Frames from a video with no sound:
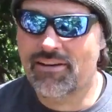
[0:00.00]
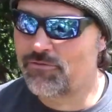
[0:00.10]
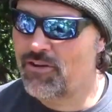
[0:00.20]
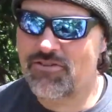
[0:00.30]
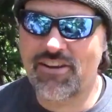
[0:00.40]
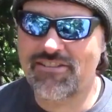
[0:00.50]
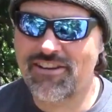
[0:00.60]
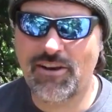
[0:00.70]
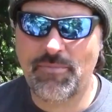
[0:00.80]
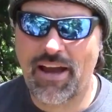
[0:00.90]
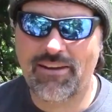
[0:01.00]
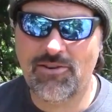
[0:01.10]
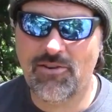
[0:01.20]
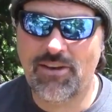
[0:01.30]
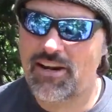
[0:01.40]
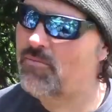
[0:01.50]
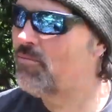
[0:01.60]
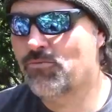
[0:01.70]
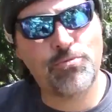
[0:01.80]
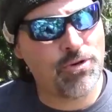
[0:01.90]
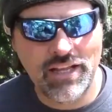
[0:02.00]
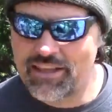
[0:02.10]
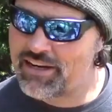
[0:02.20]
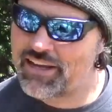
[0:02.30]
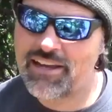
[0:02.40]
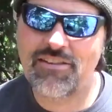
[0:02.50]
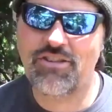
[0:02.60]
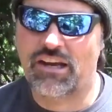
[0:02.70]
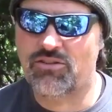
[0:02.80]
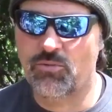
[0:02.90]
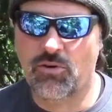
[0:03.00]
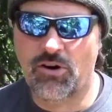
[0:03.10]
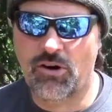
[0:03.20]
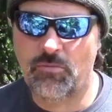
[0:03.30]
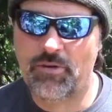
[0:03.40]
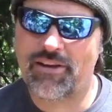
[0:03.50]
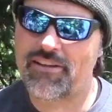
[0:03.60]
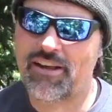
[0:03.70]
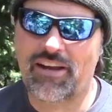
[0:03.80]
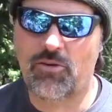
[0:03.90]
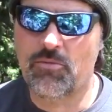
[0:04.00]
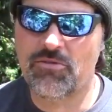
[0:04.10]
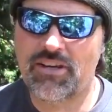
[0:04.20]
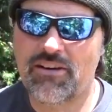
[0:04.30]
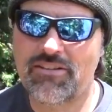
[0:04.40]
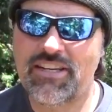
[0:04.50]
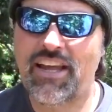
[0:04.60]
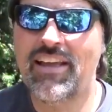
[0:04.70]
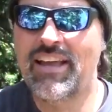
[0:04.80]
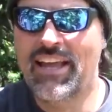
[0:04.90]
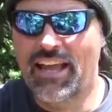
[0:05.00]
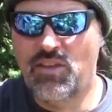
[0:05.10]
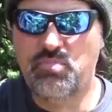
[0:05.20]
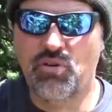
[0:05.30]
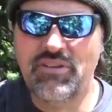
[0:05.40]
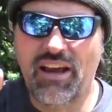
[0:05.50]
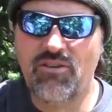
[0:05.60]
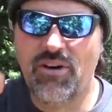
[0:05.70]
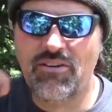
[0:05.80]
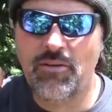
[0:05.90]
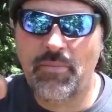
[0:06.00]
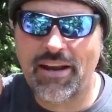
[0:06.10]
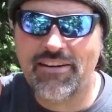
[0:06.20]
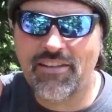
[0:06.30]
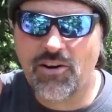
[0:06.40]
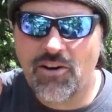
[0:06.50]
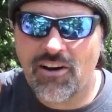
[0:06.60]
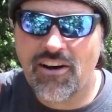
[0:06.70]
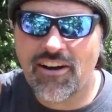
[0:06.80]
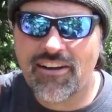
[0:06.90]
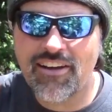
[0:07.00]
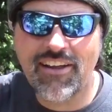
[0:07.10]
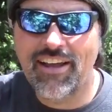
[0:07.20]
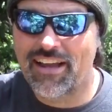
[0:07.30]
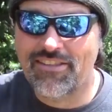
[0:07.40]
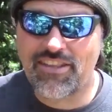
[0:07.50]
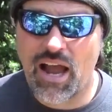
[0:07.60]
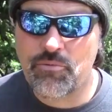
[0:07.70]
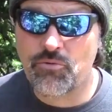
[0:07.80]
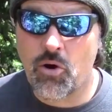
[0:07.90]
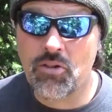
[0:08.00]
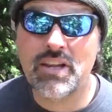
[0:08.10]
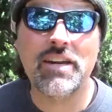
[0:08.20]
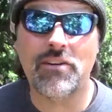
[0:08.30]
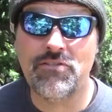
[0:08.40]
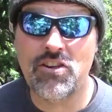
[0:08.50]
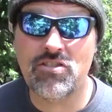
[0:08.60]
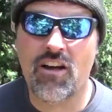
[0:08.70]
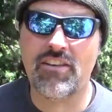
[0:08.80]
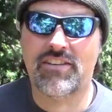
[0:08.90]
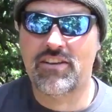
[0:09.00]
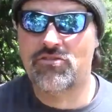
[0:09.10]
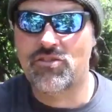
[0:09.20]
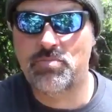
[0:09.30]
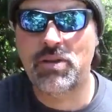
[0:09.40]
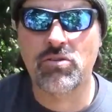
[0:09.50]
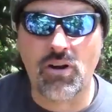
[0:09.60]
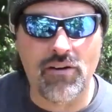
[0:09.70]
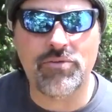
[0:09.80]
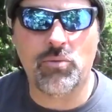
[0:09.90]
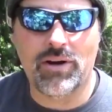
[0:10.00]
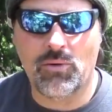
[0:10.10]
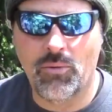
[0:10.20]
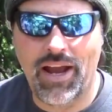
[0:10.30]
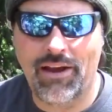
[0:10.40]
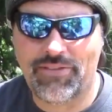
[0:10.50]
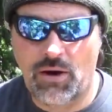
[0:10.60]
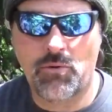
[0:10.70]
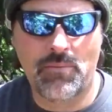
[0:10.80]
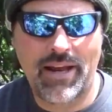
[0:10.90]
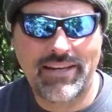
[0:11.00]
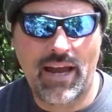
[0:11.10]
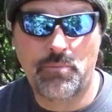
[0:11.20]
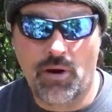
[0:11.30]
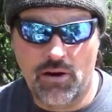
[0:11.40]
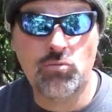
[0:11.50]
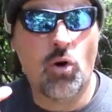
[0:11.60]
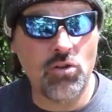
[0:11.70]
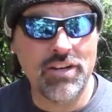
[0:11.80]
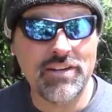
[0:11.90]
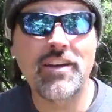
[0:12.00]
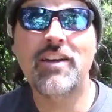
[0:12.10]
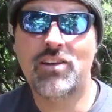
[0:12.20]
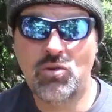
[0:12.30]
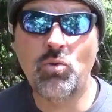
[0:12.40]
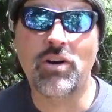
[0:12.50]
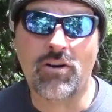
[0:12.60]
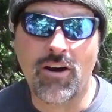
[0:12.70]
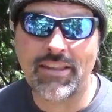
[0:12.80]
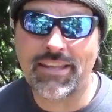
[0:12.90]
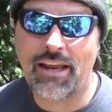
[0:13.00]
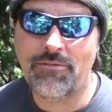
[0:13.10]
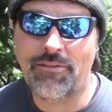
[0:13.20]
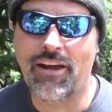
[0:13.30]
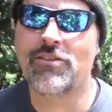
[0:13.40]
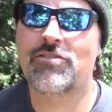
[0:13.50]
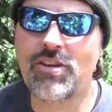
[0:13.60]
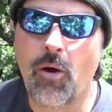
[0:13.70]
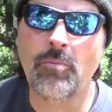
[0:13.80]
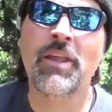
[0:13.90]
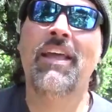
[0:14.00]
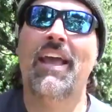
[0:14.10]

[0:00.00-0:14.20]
and the fish doesn't come back, you don't get them, reel it in, check the worm, because I can almost guarantee you it's pulled down around the bend of the hook, it stopped rolling, and the fish lost interest, peeled off, and went away. If that worm had kept on rolling, you would have caught that fish. So